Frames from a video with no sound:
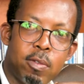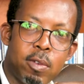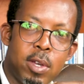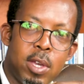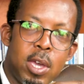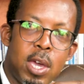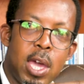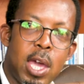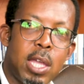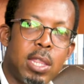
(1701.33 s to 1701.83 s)

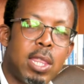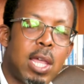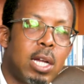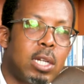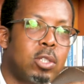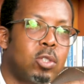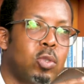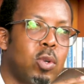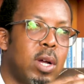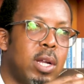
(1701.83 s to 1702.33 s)
And
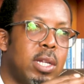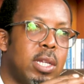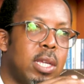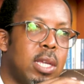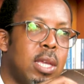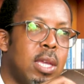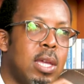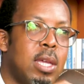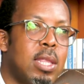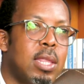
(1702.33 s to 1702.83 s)

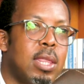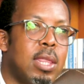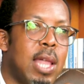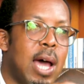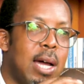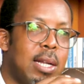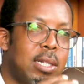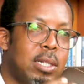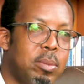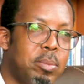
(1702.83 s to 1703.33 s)
actually,
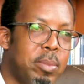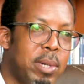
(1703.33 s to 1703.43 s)
that